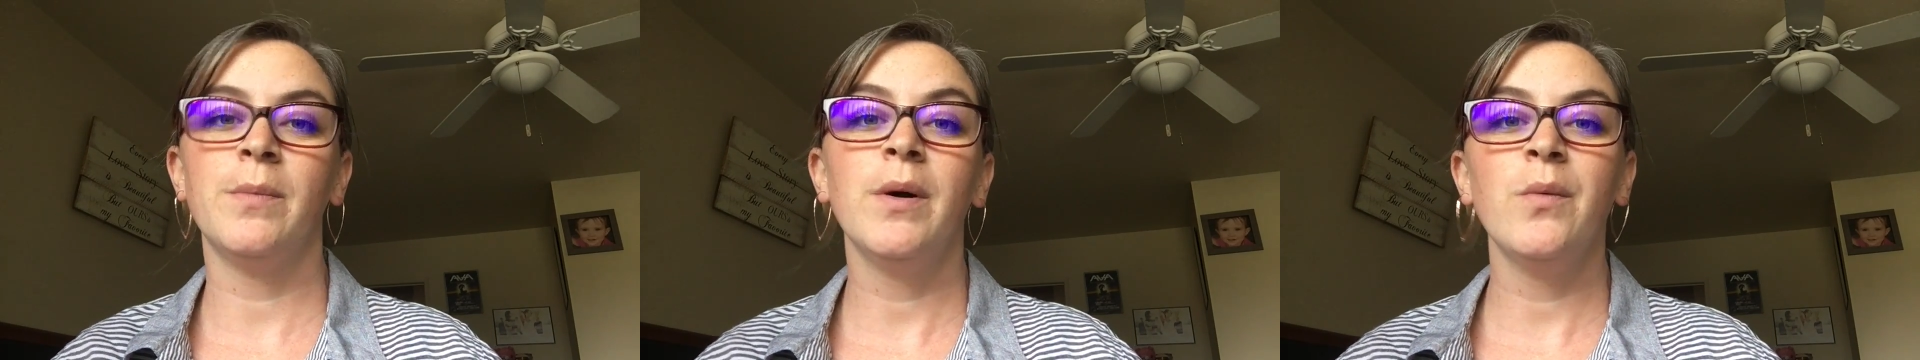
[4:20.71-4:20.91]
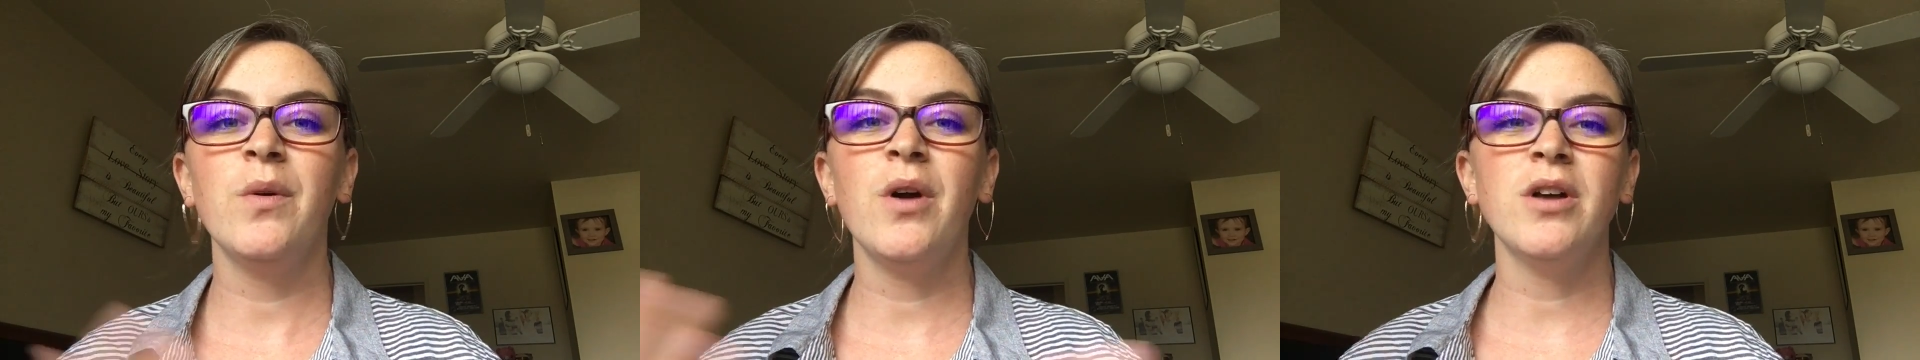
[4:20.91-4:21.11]

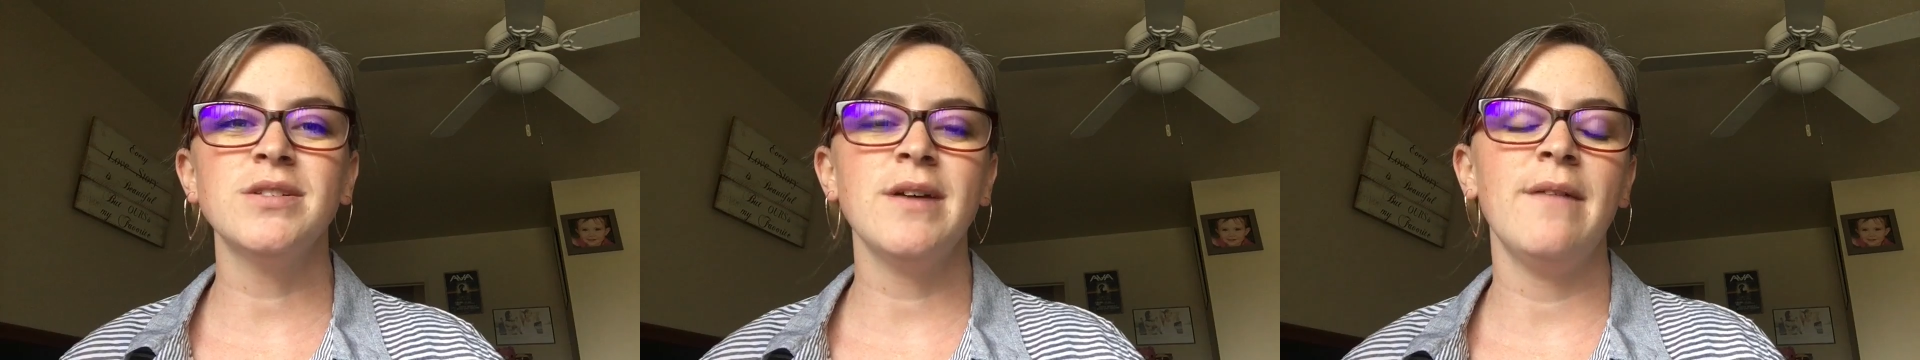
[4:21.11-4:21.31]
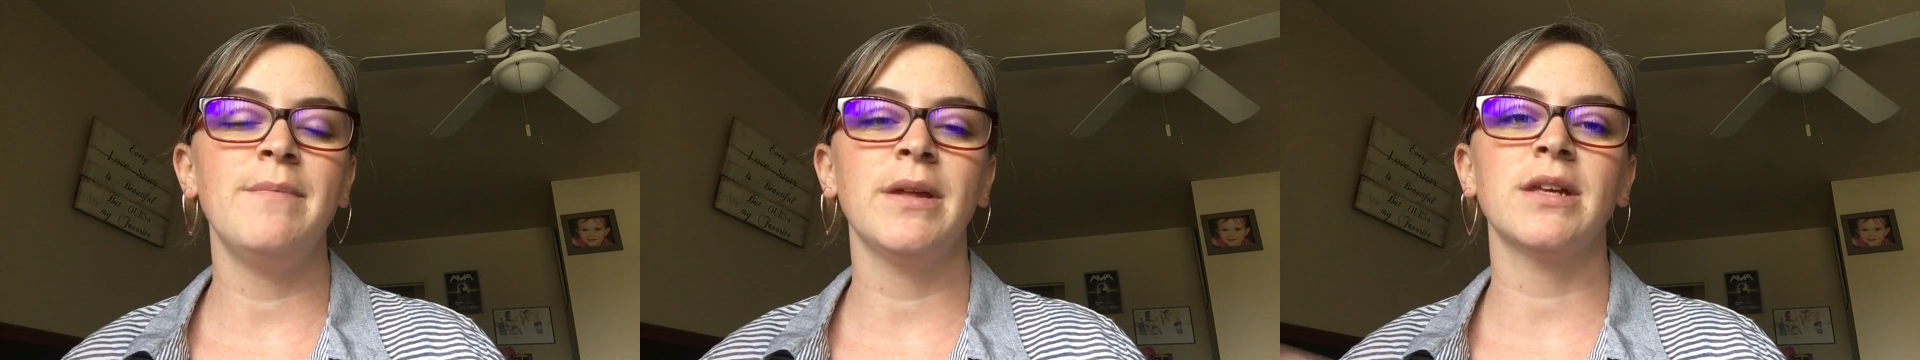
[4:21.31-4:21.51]
but we
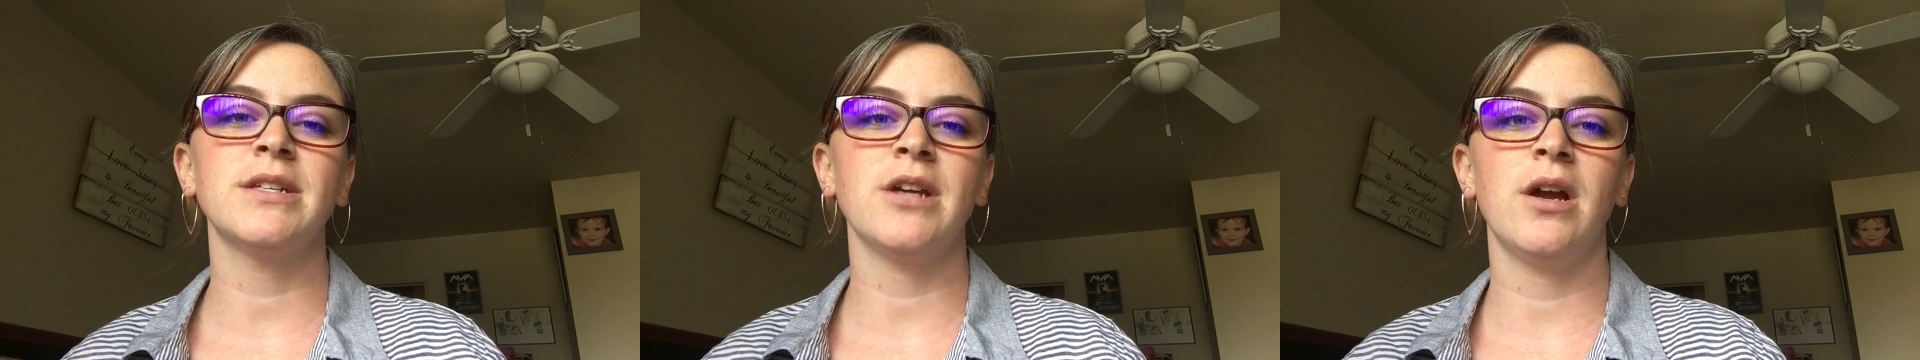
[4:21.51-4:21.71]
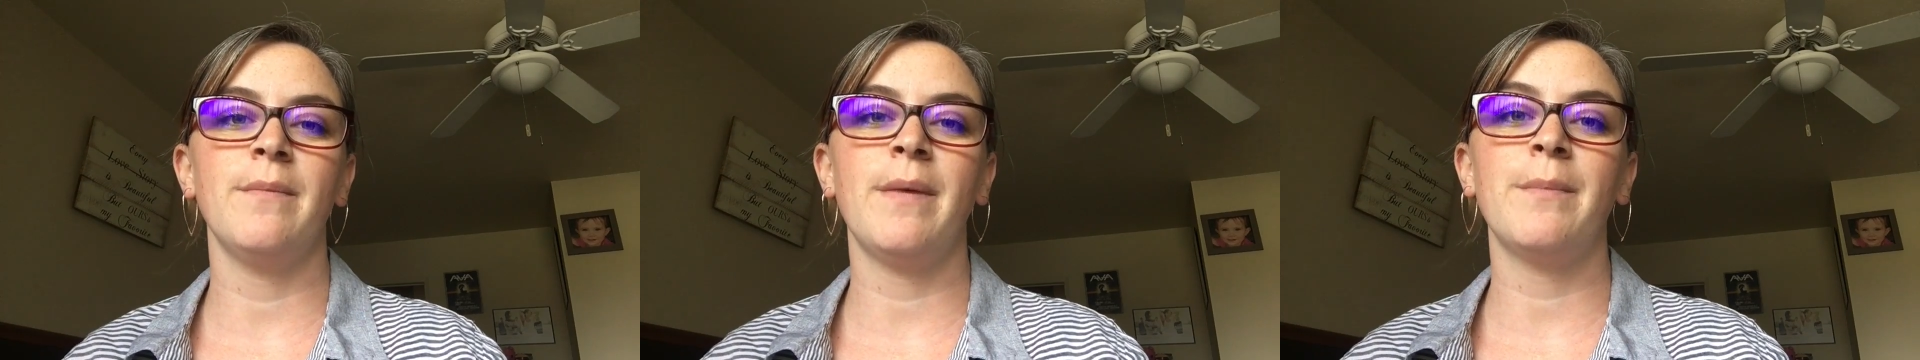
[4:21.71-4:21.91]
also have
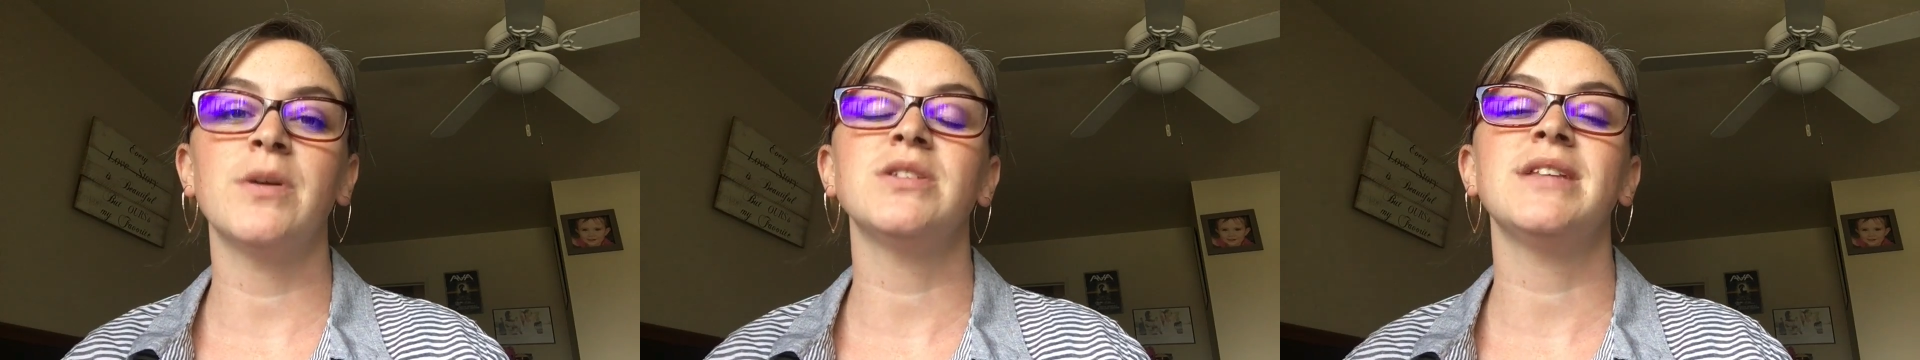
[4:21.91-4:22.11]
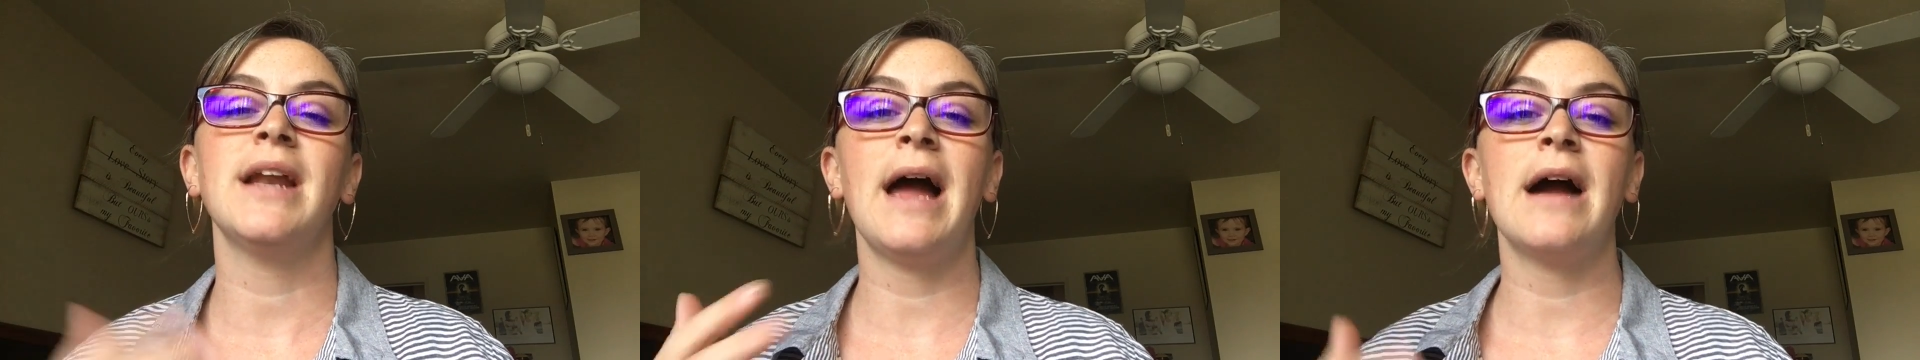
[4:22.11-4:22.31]
military members that